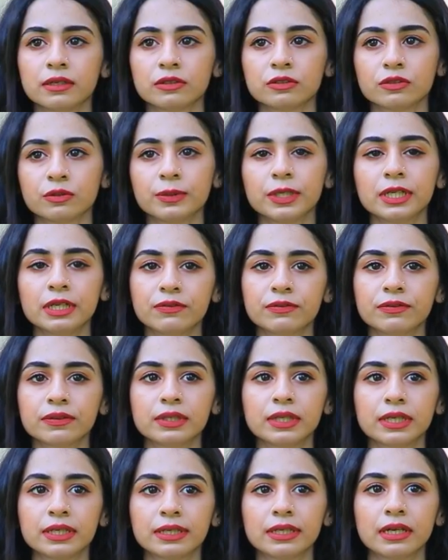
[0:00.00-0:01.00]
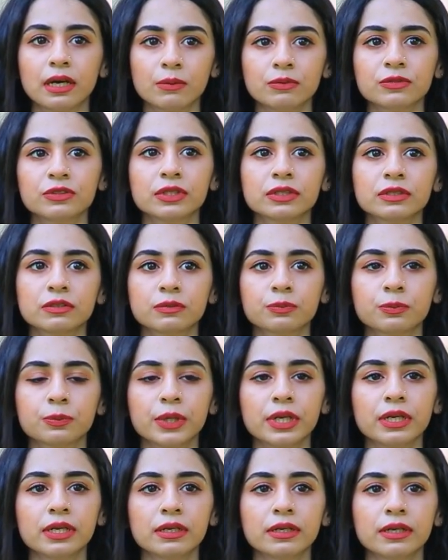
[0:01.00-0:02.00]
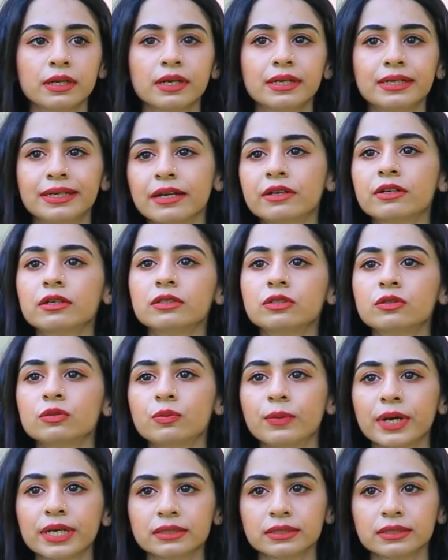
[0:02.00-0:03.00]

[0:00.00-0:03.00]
So I believe that LUMS has been integral to my